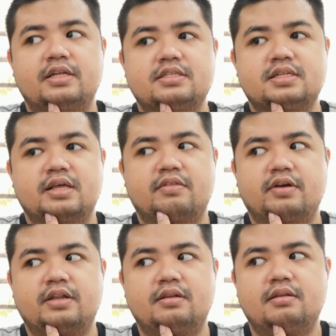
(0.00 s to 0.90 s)
and
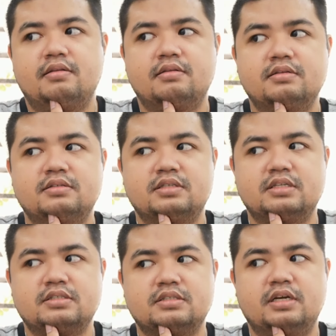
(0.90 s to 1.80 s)
Slytherin
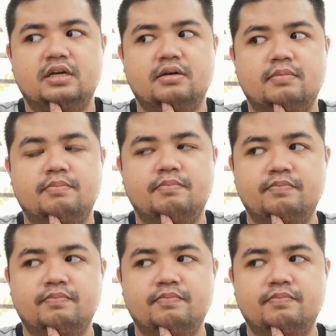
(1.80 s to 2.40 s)
since they're.